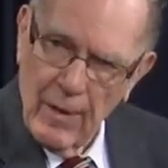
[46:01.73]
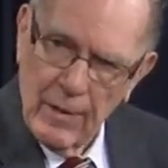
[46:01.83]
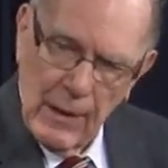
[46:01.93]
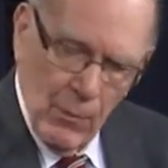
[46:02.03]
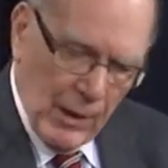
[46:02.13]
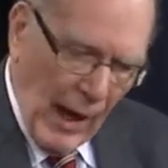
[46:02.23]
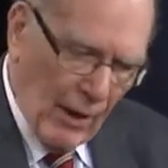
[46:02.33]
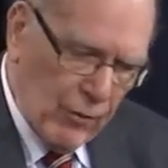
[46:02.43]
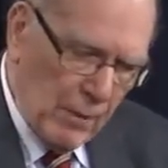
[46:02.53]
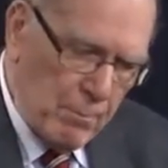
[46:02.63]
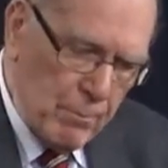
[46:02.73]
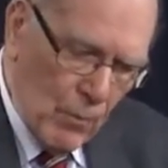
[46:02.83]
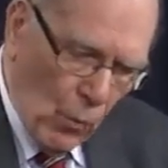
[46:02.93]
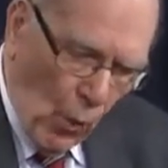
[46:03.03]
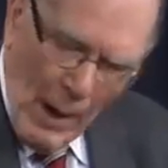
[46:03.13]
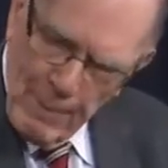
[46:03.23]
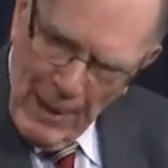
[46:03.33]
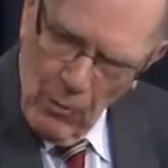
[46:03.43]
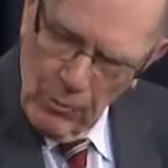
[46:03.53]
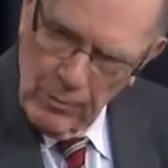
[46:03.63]
They would actually wipe
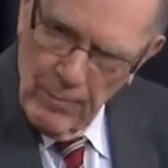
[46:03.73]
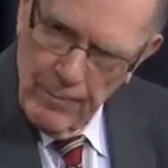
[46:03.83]
out